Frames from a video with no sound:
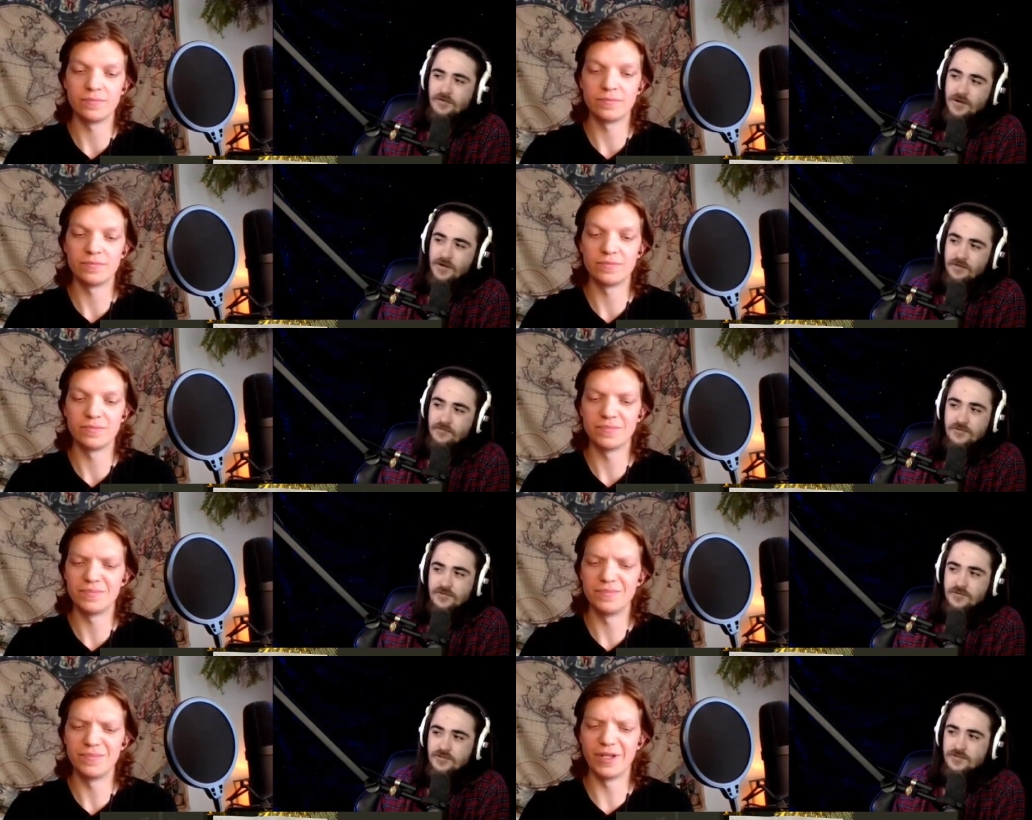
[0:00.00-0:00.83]
Speaker 1: and whatever.
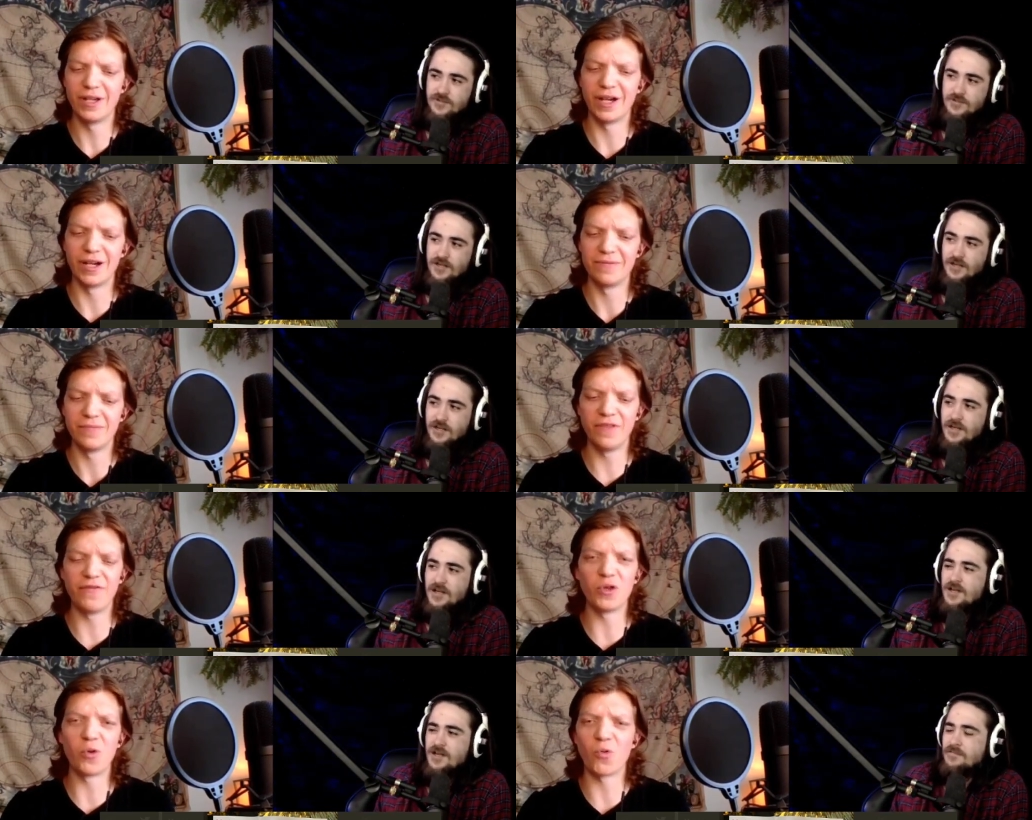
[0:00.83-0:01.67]
So it's just yeah. Like...
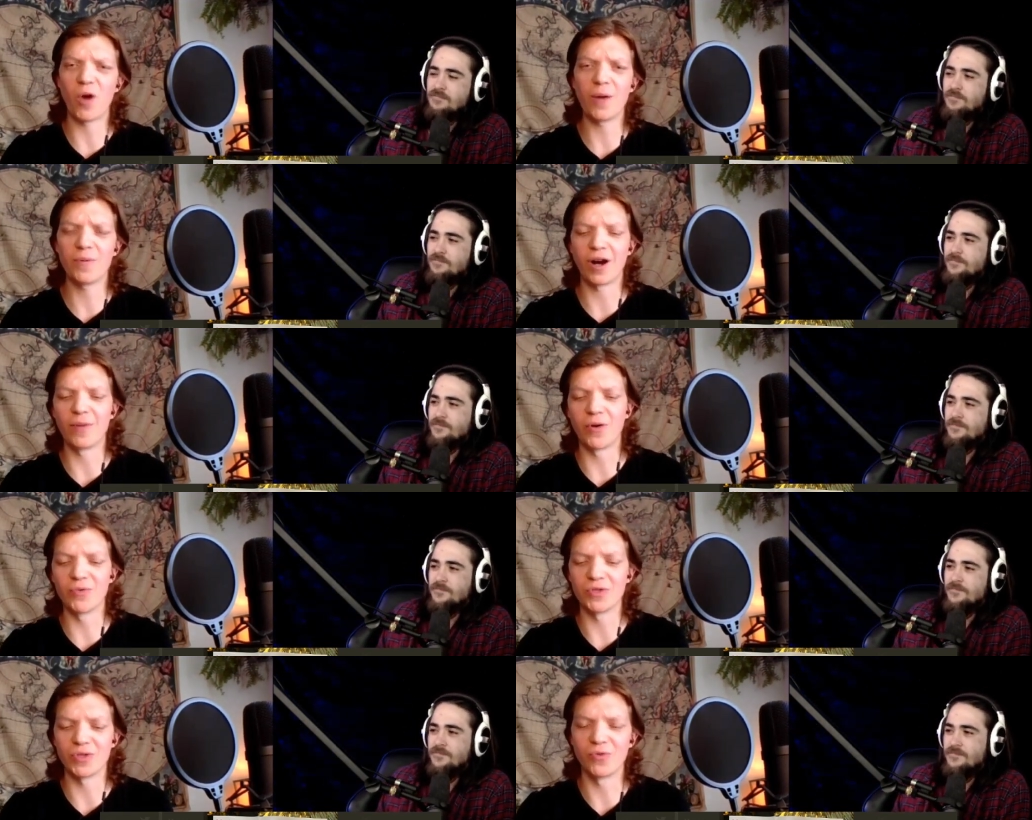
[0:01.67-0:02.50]
even though Rob
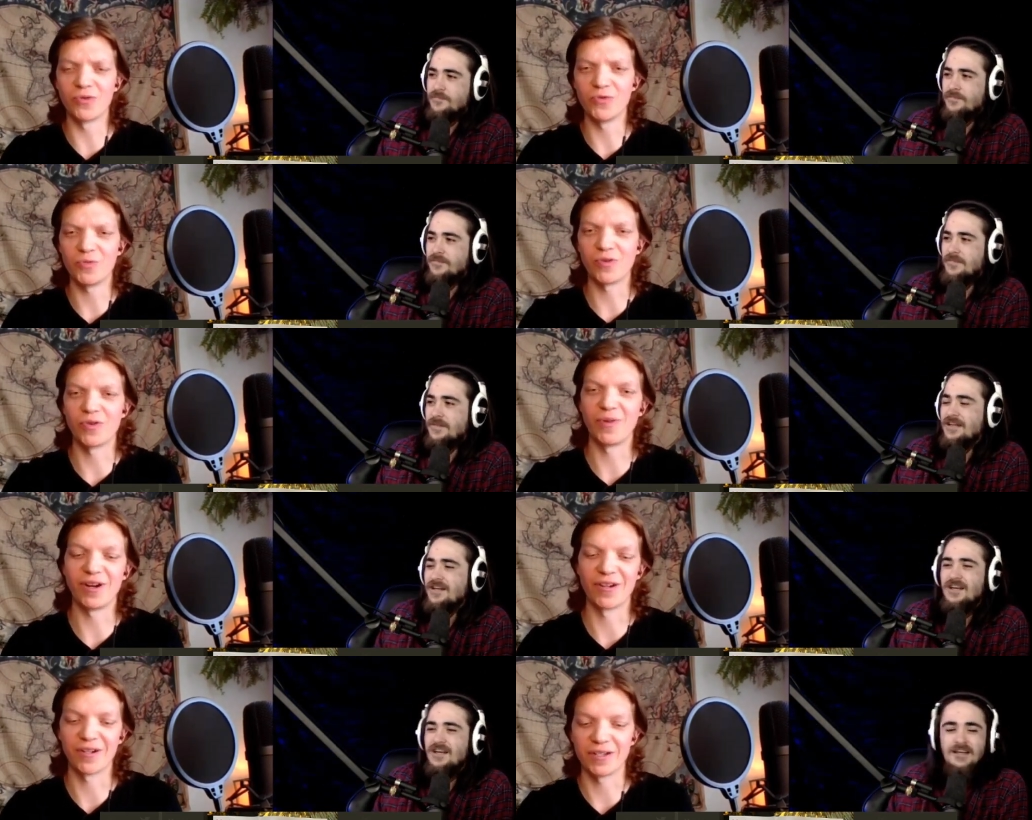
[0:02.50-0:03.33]
Carbone's the one who's
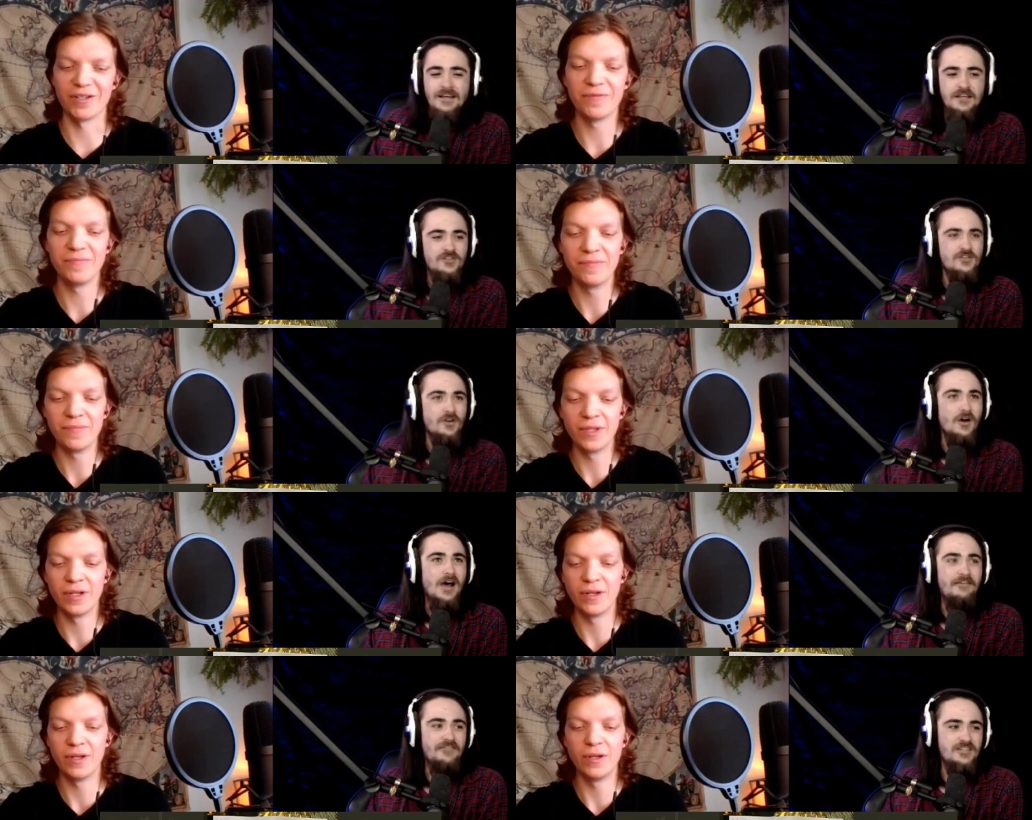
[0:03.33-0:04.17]
pro monarchy. So
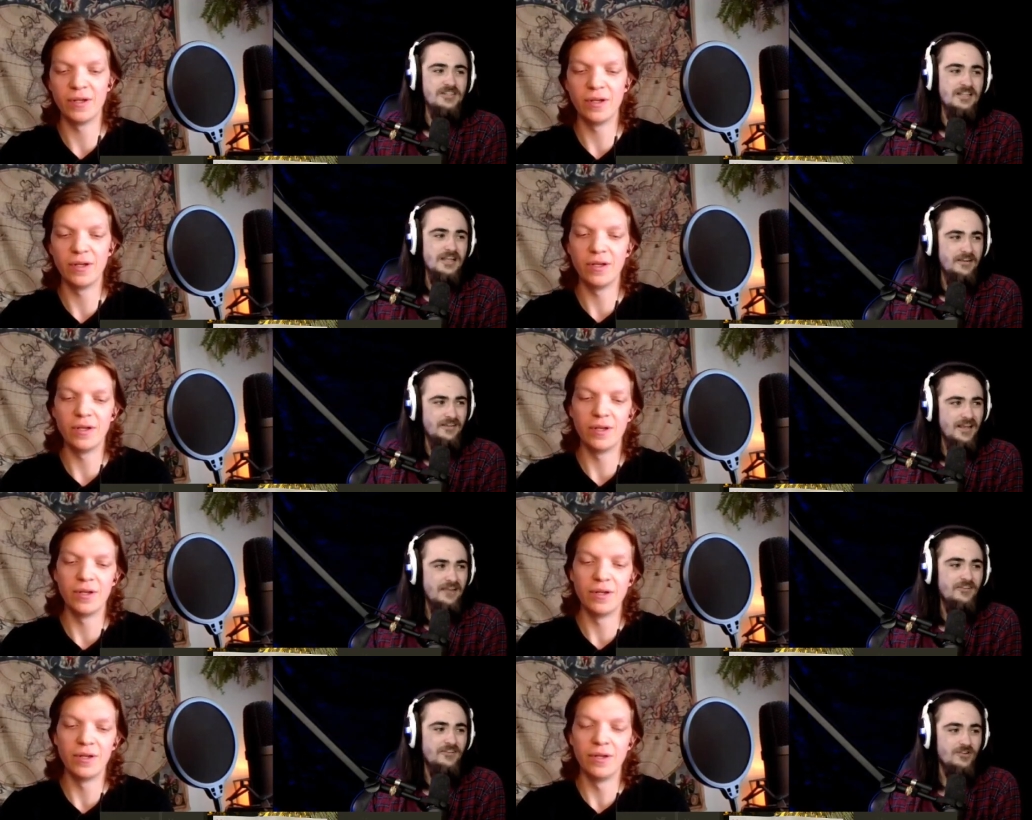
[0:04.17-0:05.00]
Speaker 2: I've I
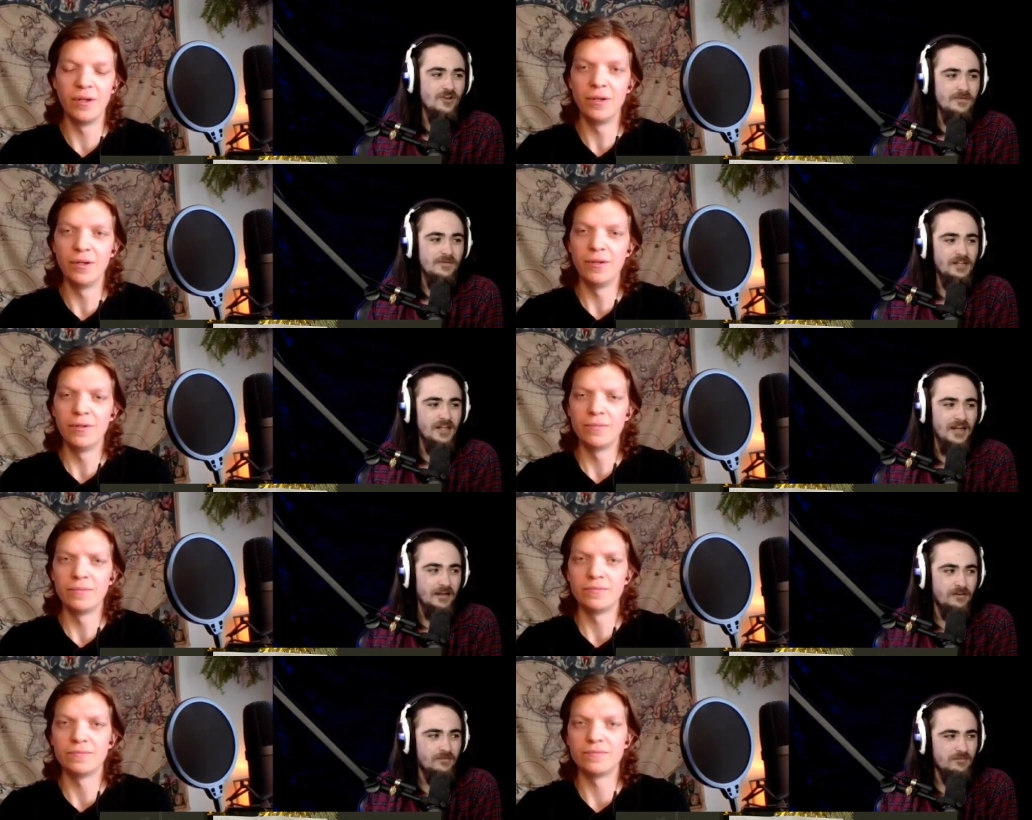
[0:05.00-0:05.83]
think I've determined
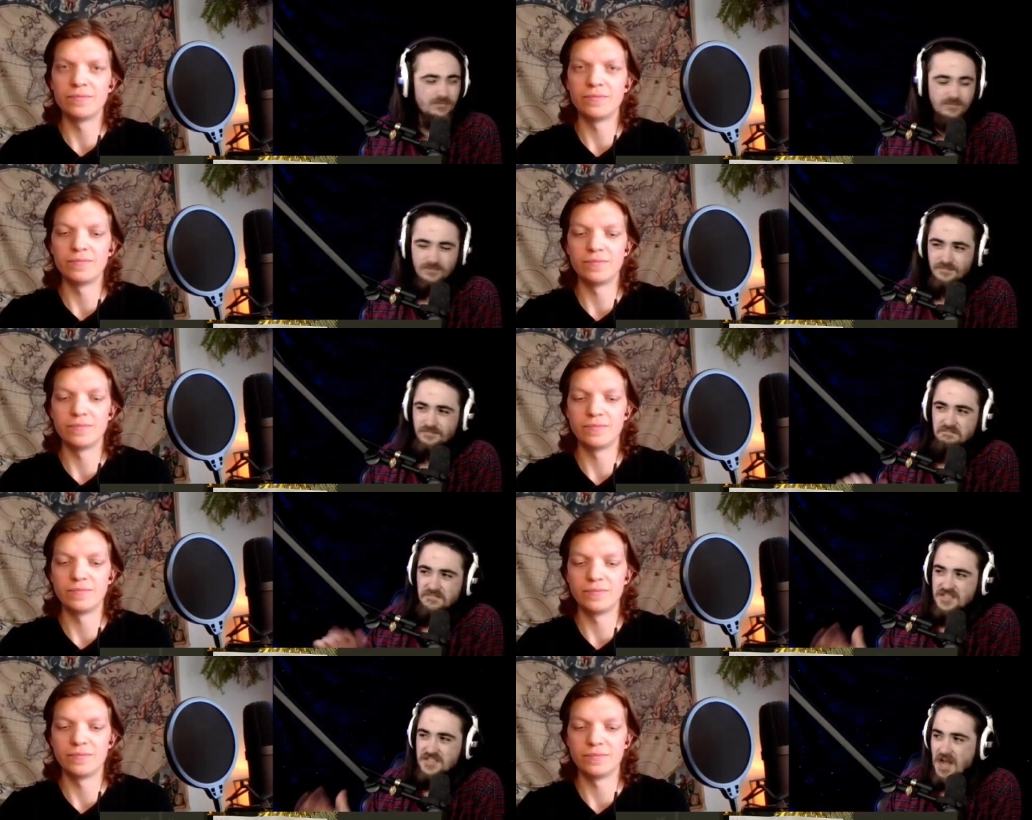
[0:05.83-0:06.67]
like
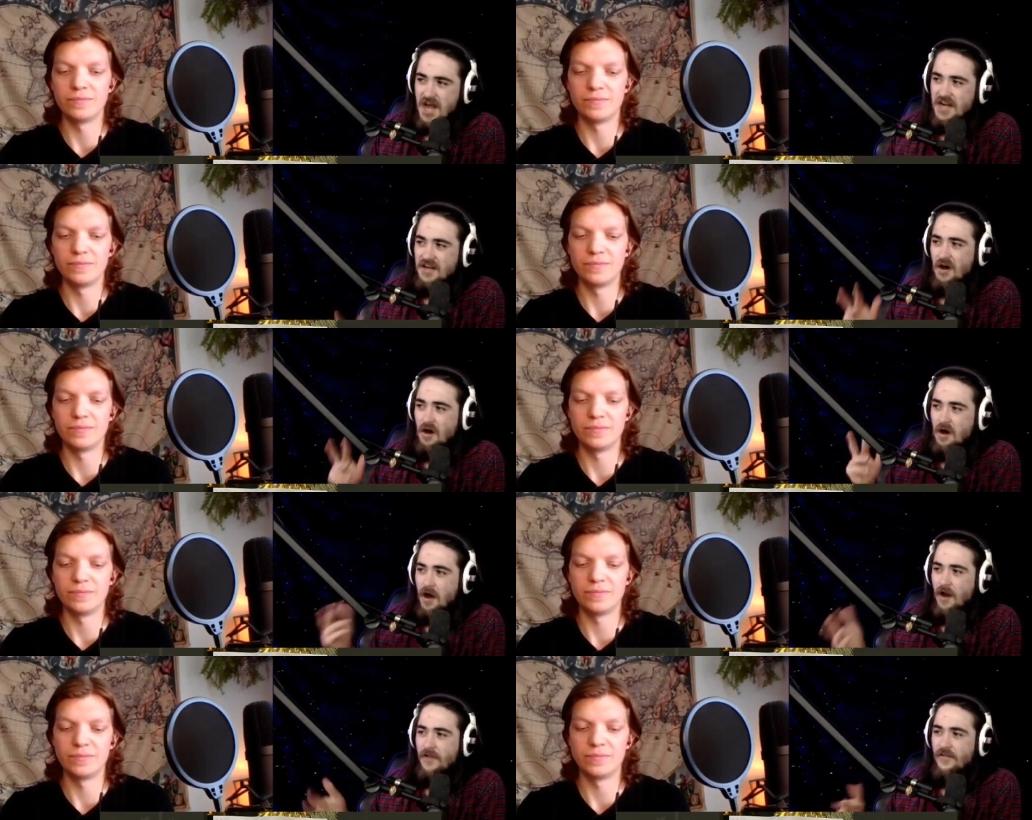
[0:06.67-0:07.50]
it's not an
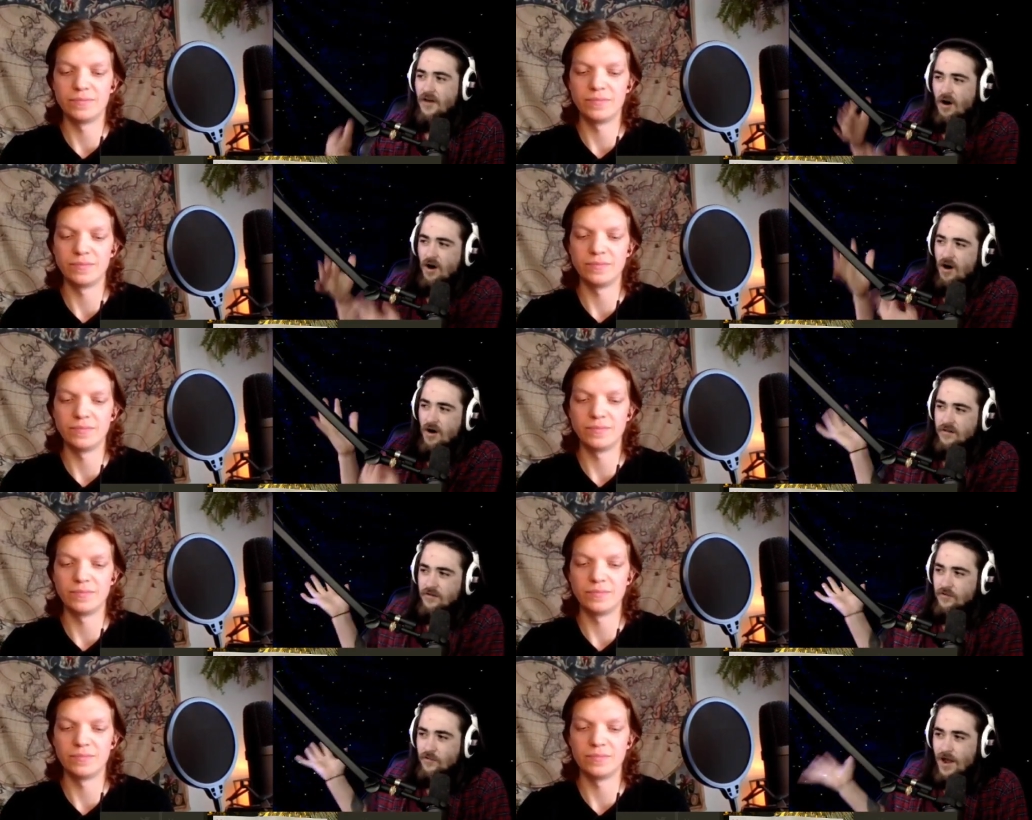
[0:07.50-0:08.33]
all, an
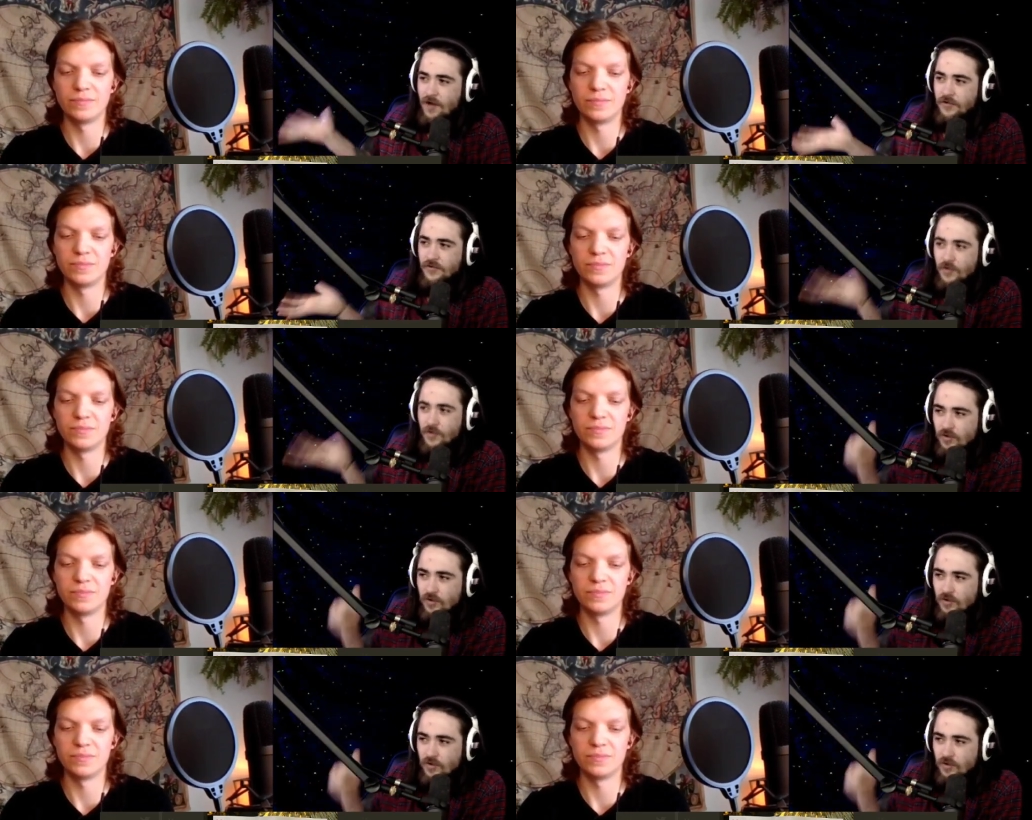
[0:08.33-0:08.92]
all around